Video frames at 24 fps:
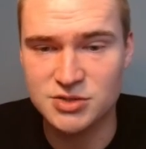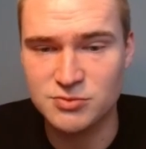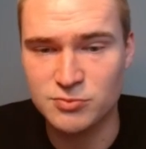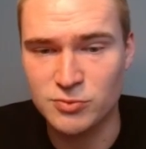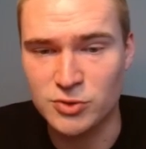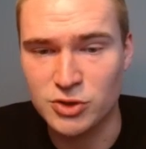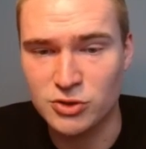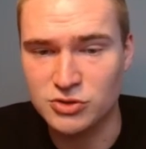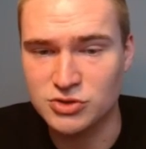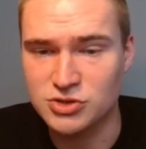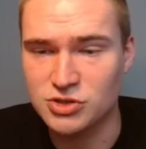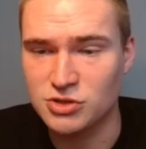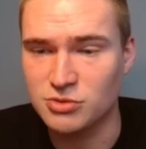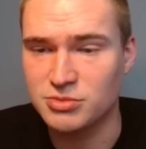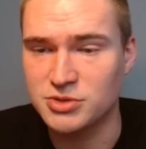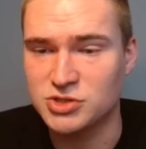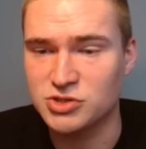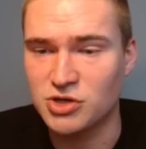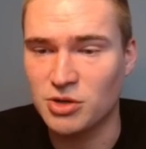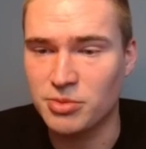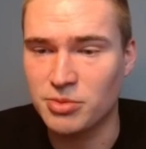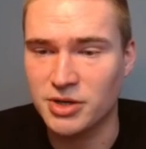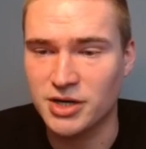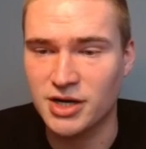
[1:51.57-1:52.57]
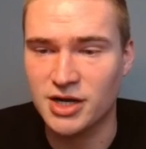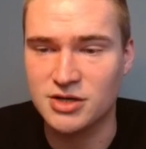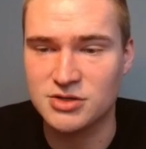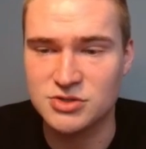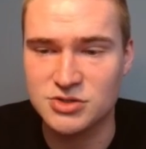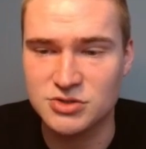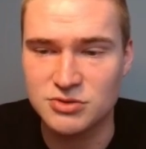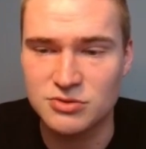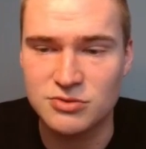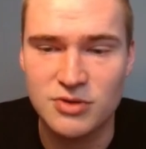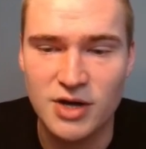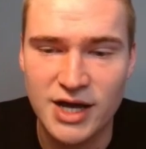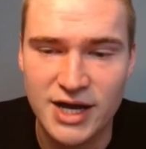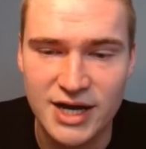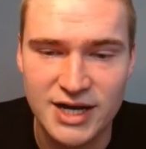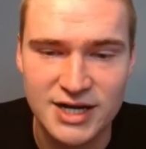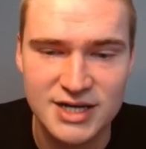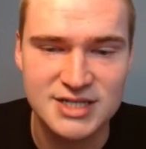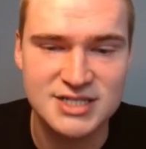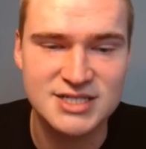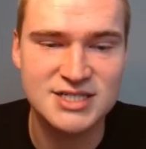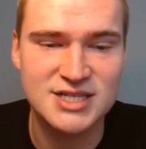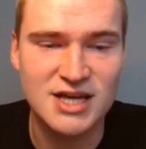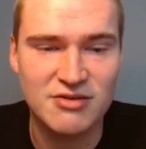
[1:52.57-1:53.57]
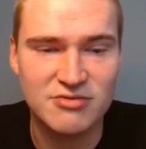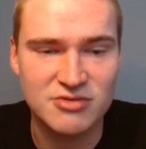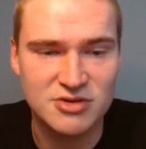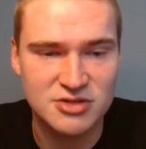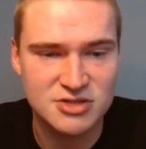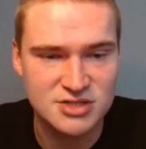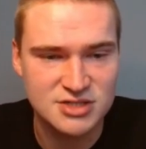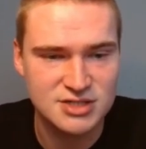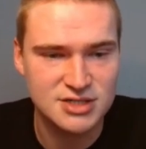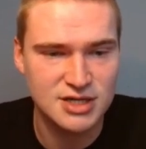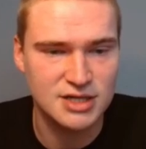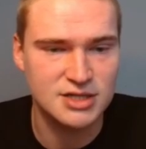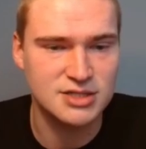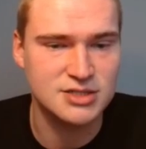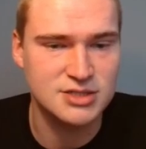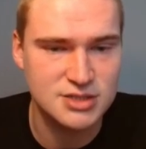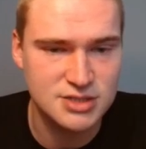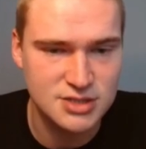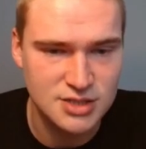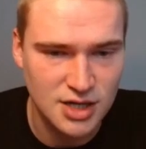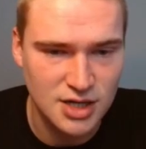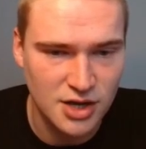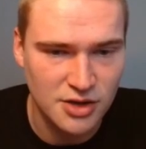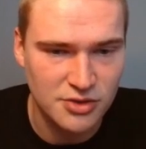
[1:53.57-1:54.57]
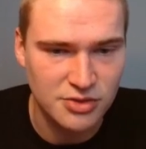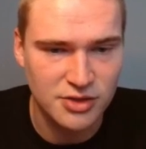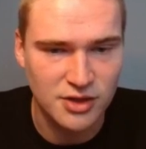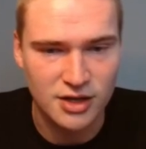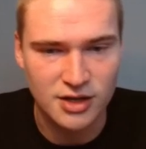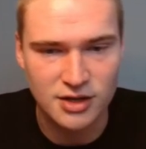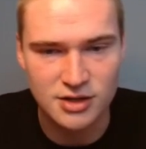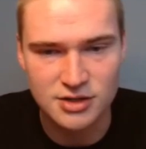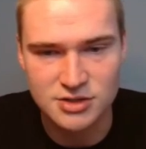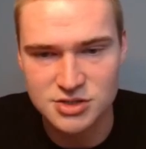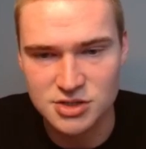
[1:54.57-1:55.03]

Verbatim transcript: would also be dropping down to 87 cents, I think.